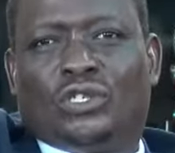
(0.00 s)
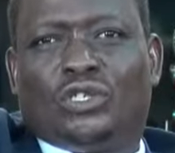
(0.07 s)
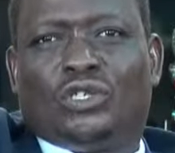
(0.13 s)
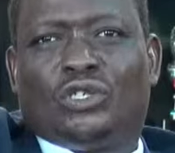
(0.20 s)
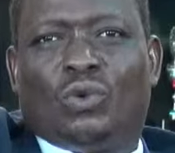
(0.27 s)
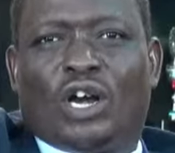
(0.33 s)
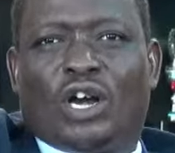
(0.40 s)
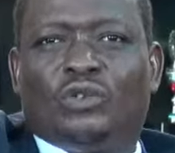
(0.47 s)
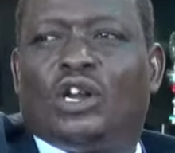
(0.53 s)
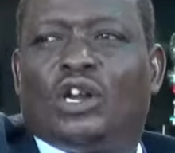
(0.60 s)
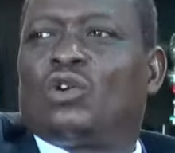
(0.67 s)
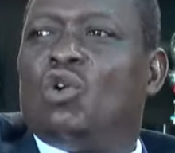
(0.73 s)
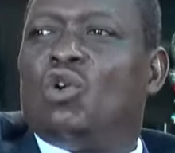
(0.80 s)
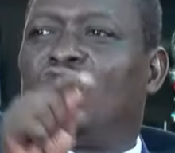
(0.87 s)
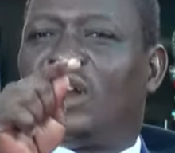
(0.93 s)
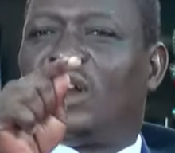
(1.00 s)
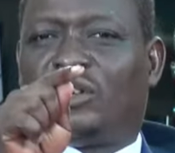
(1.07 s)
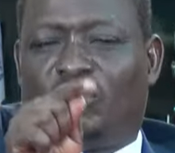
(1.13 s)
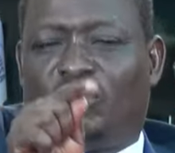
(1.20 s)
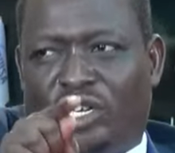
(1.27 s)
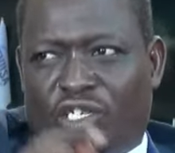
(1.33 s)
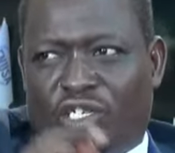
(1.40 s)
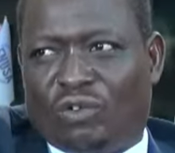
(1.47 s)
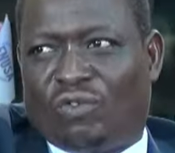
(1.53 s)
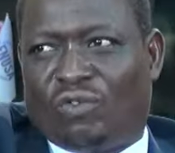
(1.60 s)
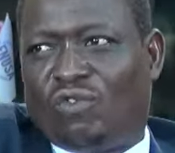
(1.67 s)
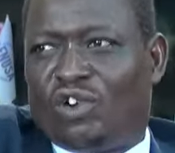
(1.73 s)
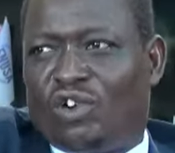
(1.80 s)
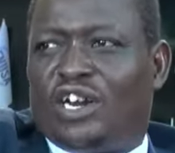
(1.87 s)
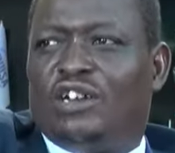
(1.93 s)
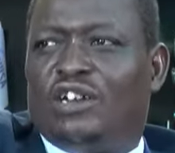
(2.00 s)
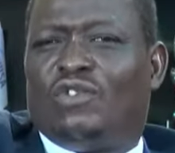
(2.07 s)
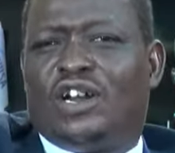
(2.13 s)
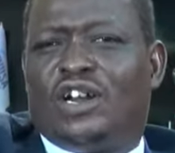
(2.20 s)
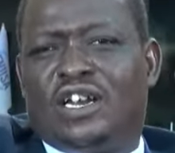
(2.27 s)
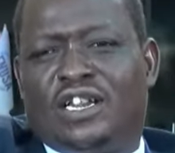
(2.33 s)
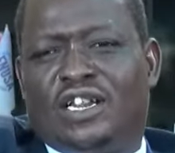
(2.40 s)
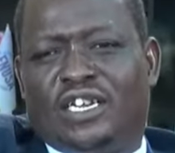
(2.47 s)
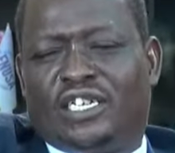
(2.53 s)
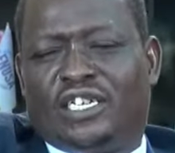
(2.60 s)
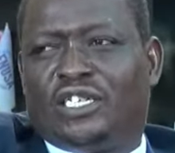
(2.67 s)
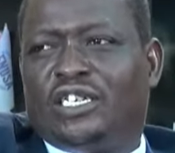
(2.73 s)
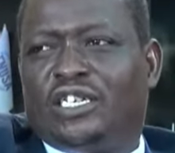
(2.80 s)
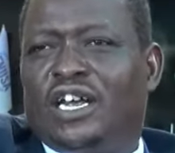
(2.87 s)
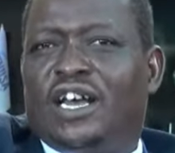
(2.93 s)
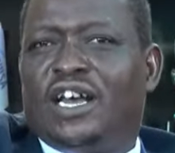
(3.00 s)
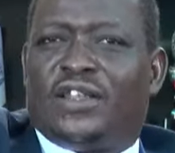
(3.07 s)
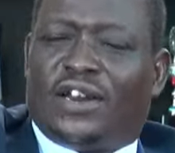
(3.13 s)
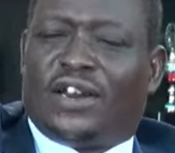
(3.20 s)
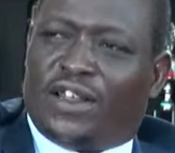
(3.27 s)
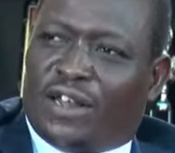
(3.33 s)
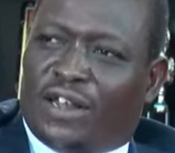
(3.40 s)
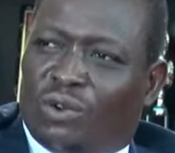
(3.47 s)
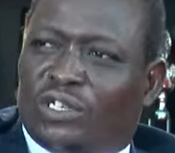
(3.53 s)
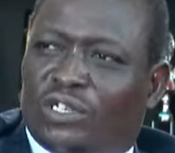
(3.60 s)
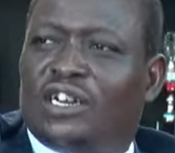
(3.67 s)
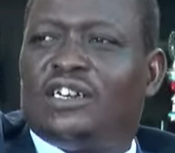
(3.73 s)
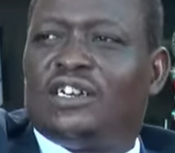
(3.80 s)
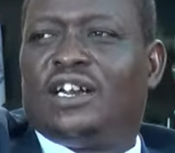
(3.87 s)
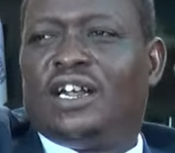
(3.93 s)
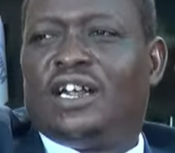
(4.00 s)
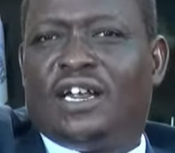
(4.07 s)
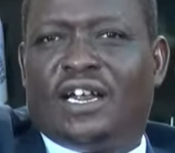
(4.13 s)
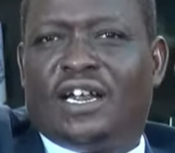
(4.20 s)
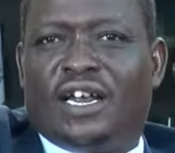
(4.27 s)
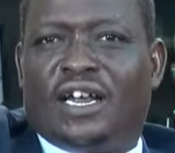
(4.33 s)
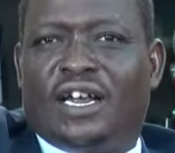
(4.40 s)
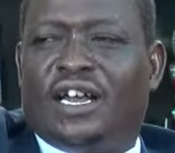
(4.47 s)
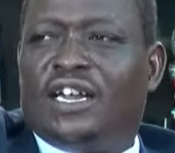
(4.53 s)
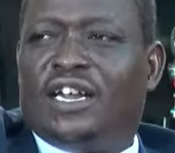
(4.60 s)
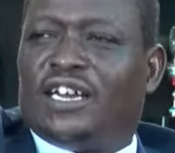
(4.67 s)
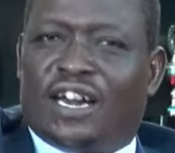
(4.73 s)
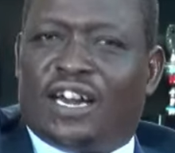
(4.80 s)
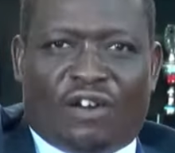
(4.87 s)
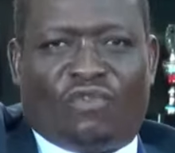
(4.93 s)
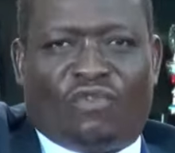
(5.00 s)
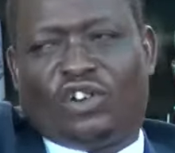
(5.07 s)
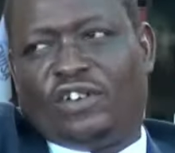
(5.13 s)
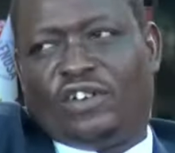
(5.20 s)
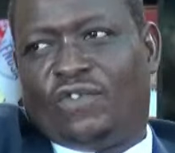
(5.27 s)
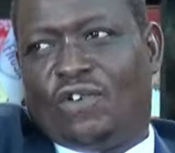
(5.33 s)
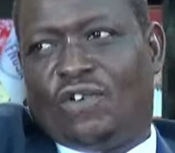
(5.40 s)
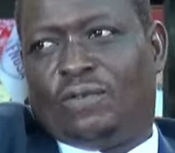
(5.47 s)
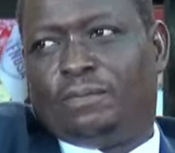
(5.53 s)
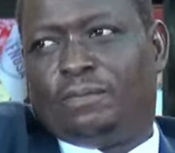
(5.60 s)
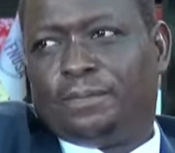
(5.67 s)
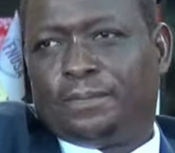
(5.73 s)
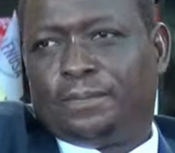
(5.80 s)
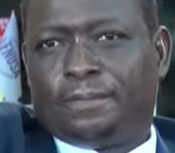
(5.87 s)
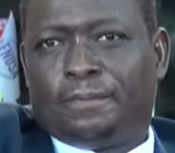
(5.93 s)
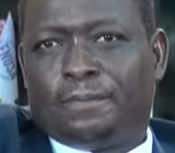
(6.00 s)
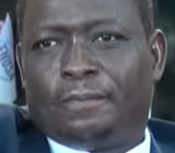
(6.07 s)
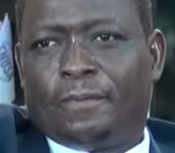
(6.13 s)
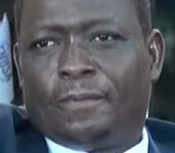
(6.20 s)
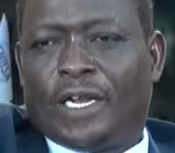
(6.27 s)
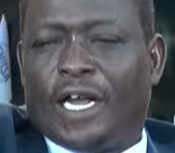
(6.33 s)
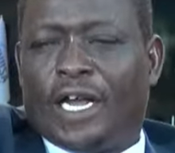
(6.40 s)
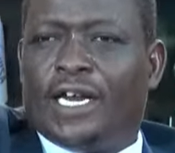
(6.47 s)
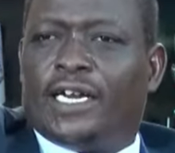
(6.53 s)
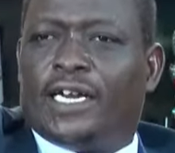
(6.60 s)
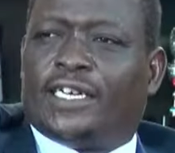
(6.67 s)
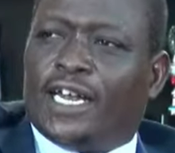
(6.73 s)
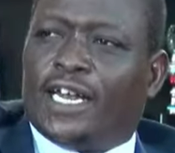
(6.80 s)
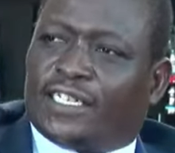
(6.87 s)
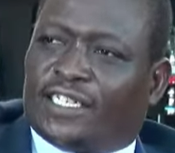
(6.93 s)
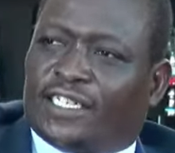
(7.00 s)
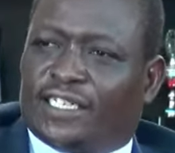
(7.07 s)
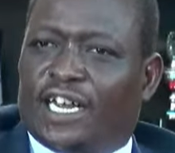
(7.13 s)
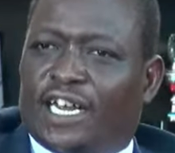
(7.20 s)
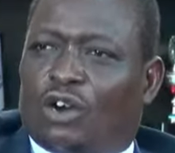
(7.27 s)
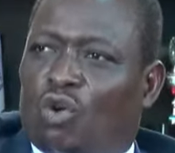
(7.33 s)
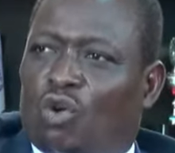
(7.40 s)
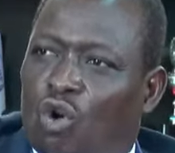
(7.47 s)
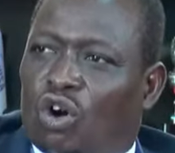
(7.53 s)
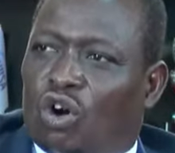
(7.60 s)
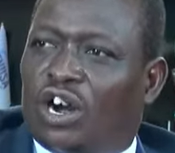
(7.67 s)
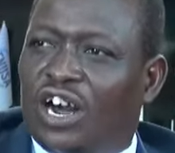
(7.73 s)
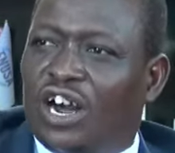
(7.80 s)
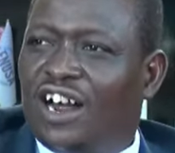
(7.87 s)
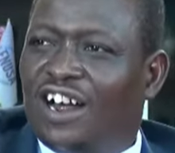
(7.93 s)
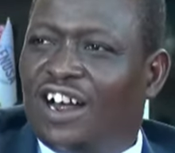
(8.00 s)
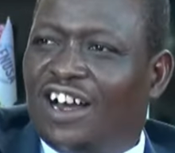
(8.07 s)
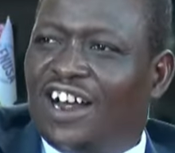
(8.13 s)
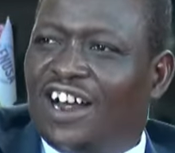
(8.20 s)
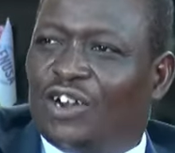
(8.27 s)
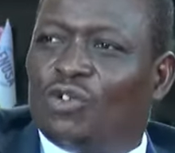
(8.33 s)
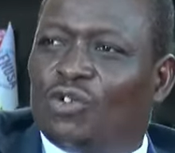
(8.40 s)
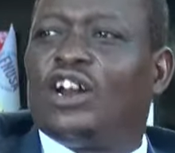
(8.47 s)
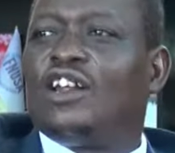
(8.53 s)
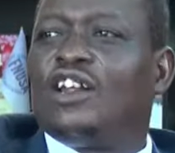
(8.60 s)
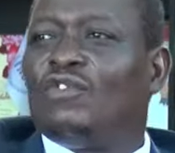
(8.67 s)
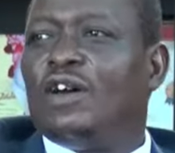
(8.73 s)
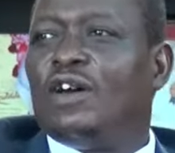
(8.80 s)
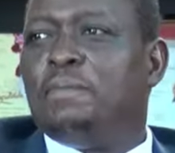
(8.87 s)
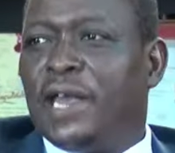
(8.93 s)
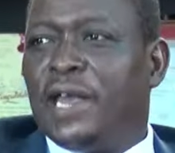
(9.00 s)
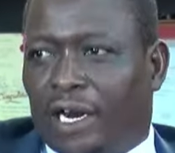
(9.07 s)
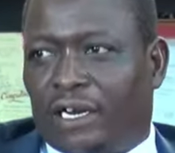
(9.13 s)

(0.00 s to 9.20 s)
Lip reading: actually congratulate you for delivering this 3,844. Mm-hmm. It takes a cook to deliver a meal.